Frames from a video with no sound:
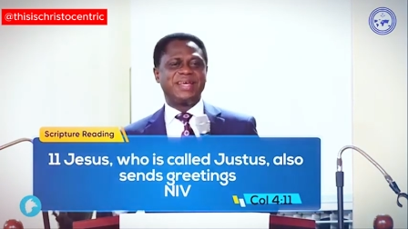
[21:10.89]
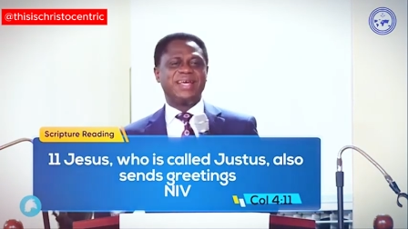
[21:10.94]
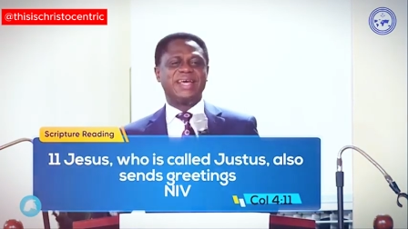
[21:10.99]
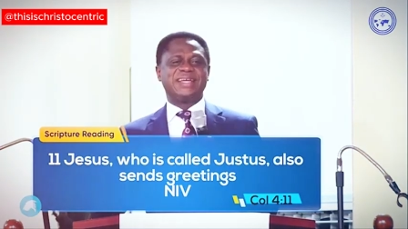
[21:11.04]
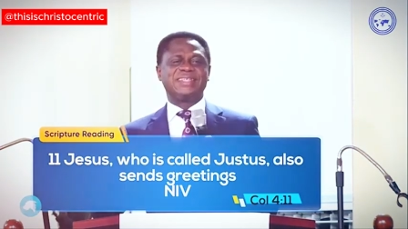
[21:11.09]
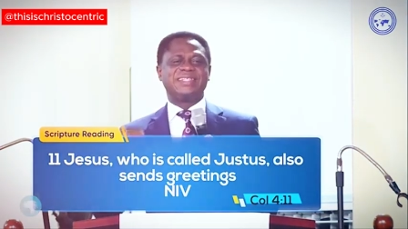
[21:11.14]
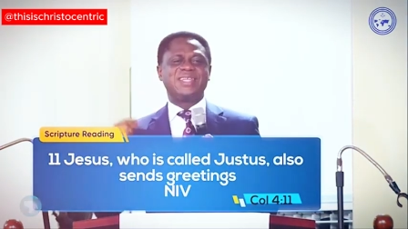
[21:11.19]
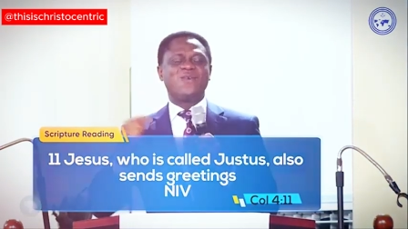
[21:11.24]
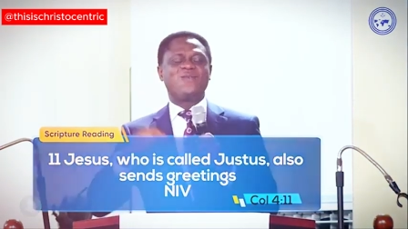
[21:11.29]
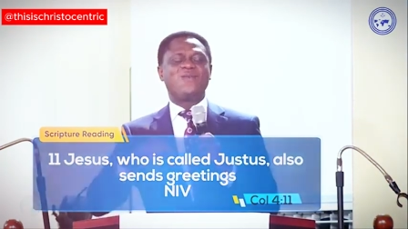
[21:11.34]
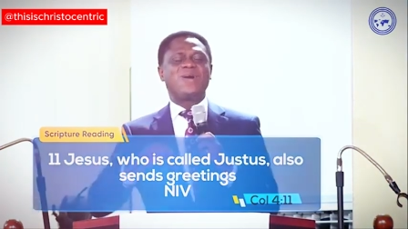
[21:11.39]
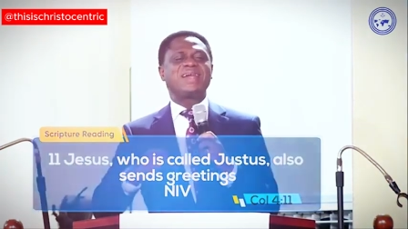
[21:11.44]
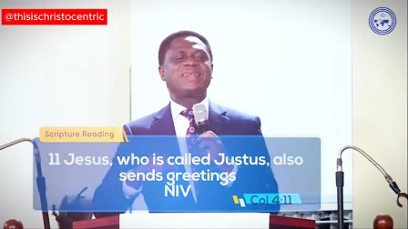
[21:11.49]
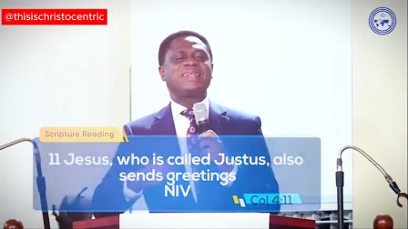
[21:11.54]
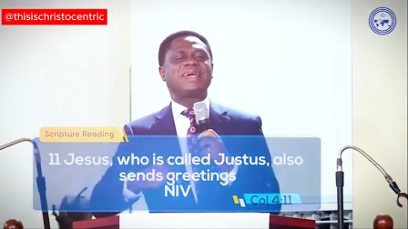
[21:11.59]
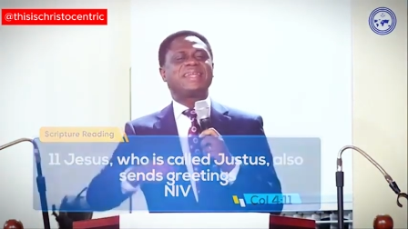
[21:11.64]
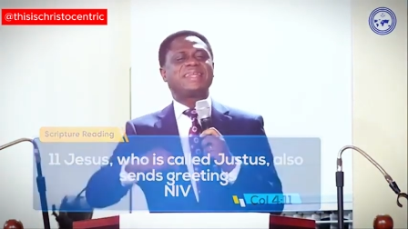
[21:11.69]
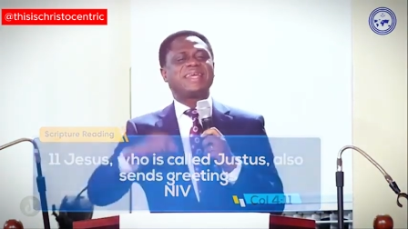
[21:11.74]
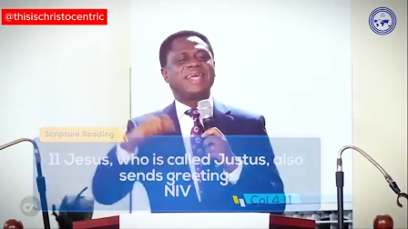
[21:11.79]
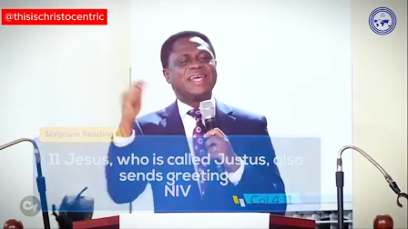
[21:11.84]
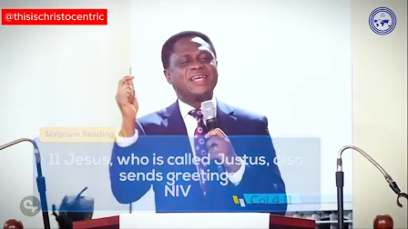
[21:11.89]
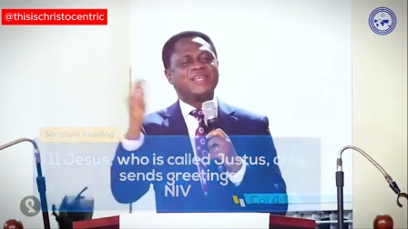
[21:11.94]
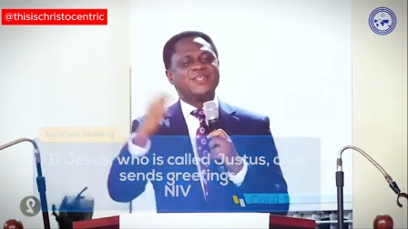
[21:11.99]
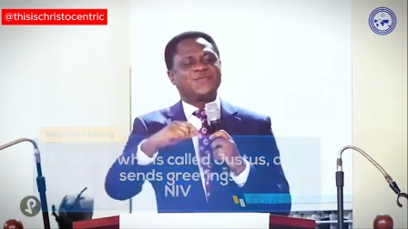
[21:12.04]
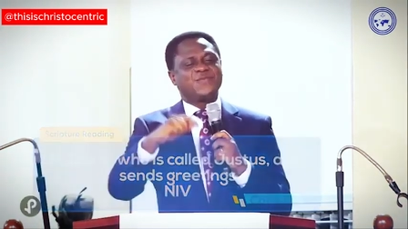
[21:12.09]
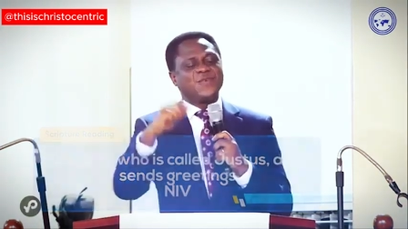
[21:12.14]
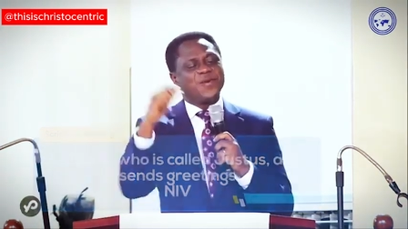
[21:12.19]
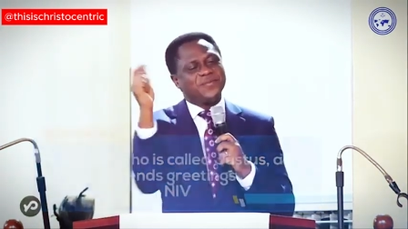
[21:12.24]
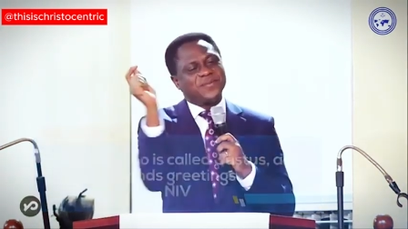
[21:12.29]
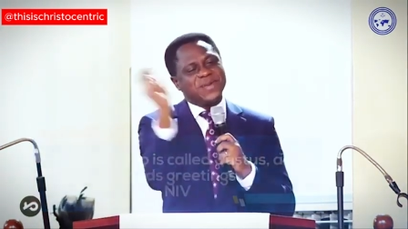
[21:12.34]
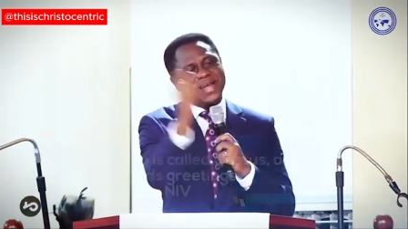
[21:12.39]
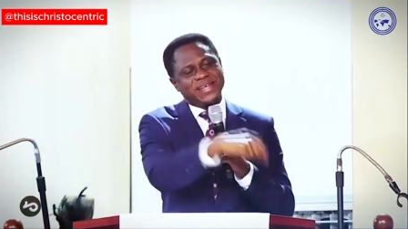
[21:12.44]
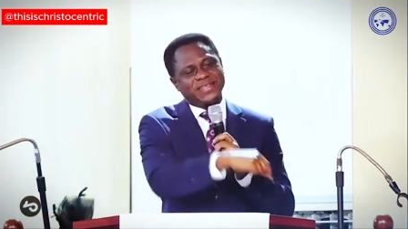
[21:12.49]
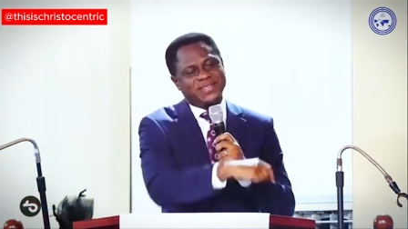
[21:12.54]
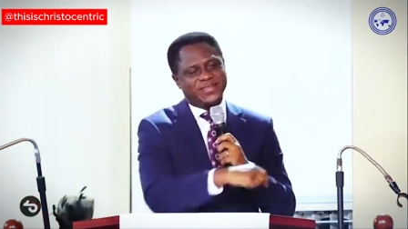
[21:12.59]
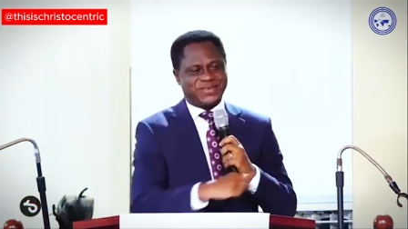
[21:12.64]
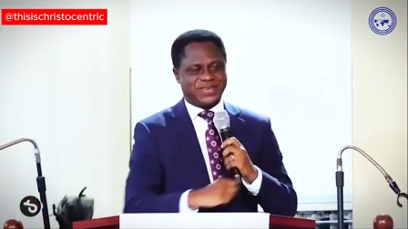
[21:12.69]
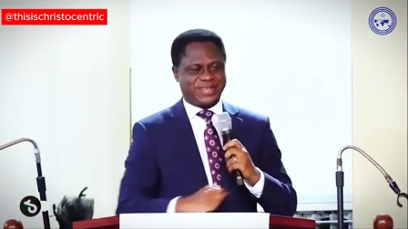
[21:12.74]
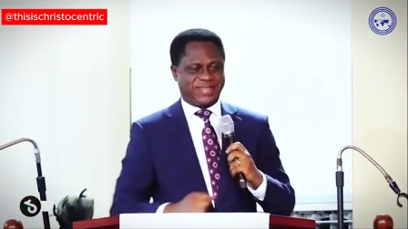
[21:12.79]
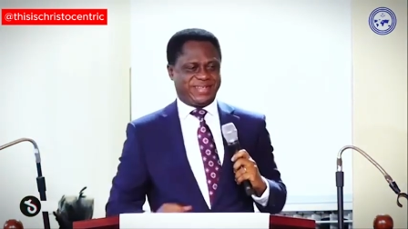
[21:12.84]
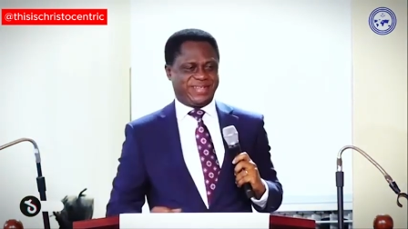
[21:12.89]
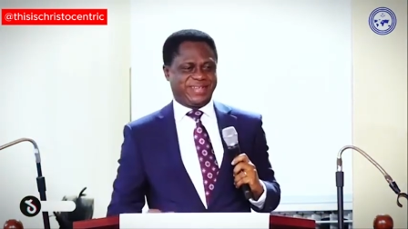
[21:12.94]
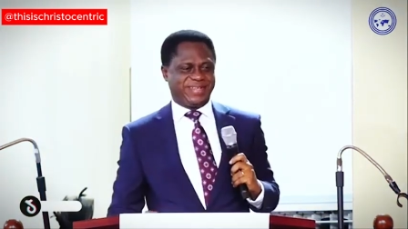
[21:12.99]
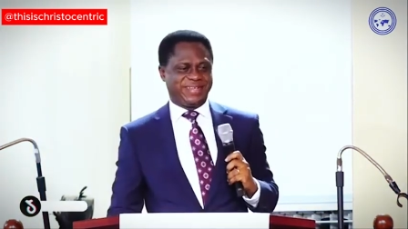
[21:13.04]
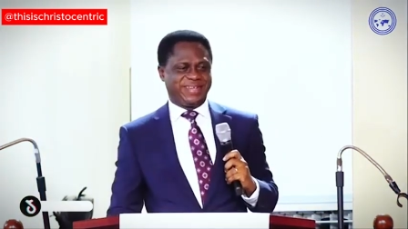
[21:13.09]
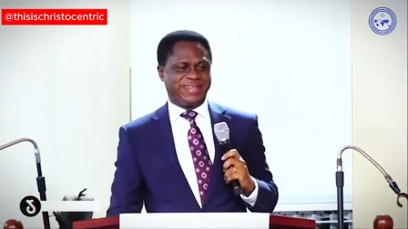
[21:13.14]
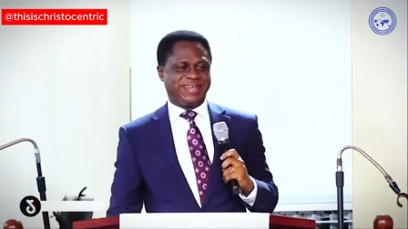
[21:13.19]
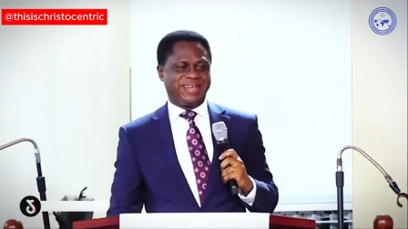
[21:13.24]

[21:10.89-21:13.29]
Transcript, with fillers: is the one that hails from Nazareth.